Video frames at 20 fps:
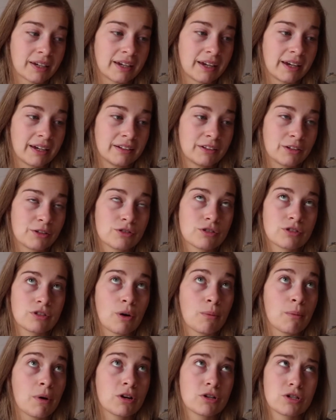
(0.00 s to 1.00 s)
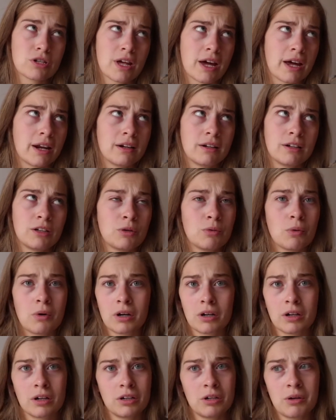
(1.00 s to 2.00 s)
And there's so much that you
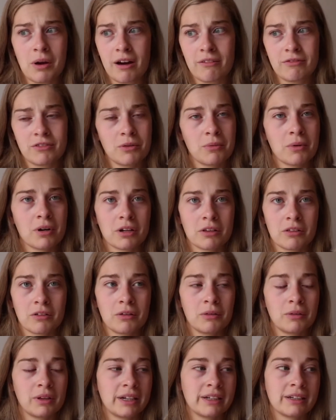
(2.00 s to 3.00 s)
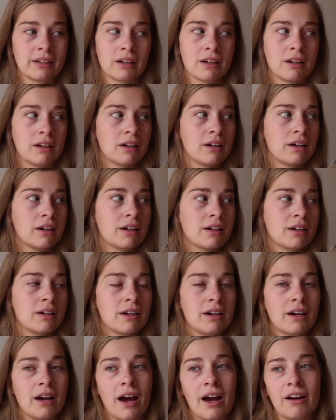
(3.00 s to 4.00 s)
have to work through. Like,
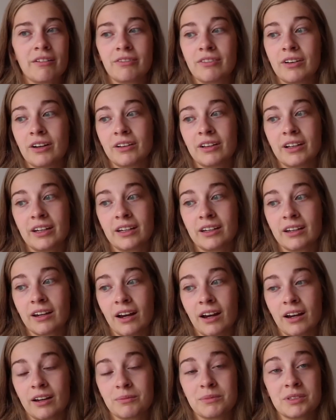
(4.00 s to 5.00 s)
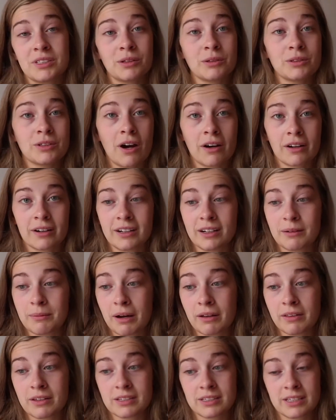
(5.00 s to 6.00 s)
I feel like I'm still talking
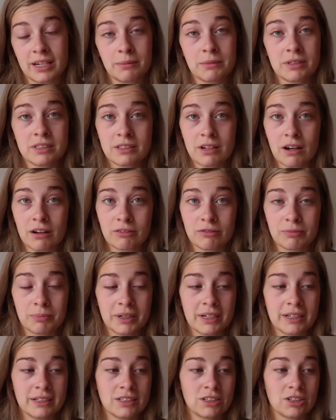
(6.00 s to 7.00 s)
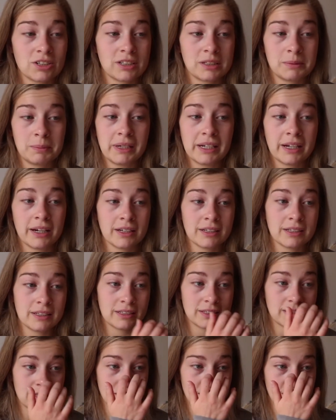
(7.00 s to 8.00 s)
about the same stuff, but it's just
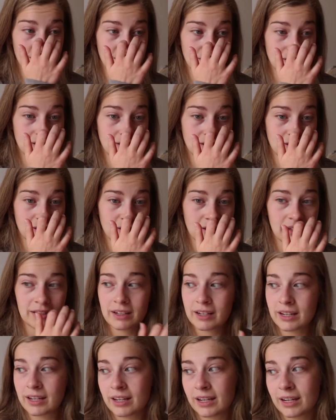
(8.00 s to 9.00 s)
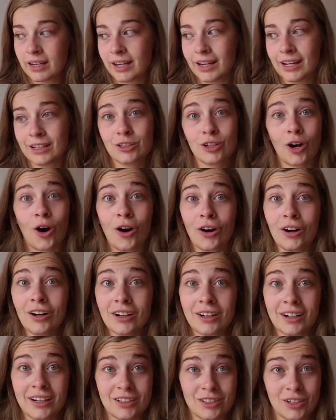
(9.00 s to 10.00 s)
because it's
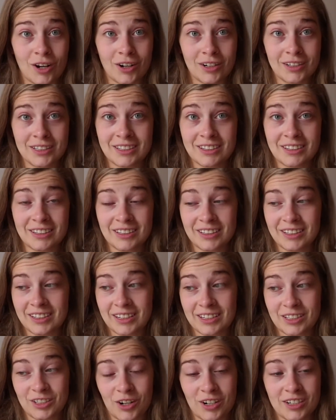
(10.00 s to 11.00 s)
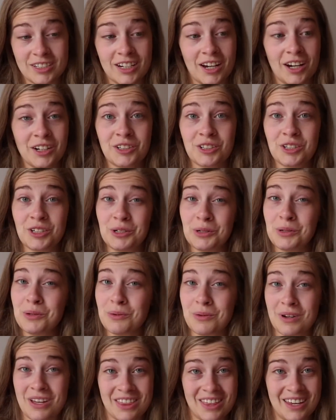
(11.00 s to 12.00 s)
hard. It's hard to
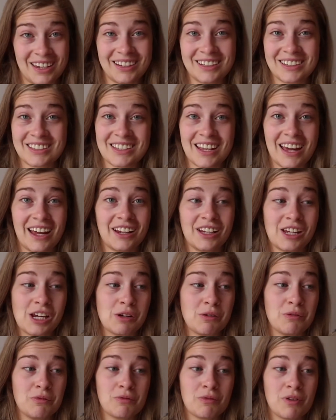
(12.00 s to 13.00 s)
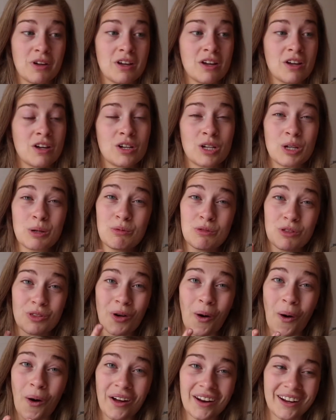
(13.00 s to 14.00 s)
undo things that you've
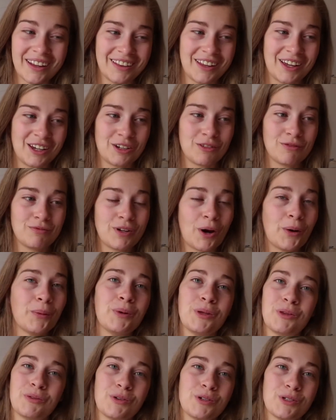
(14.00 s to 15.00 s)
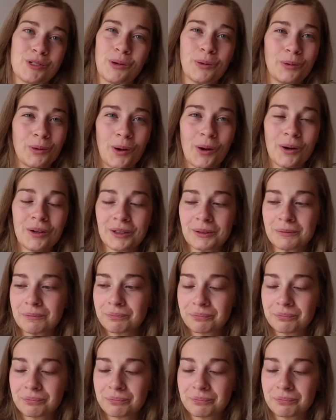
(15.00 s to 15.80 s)
thought and that you've dealt with for so long.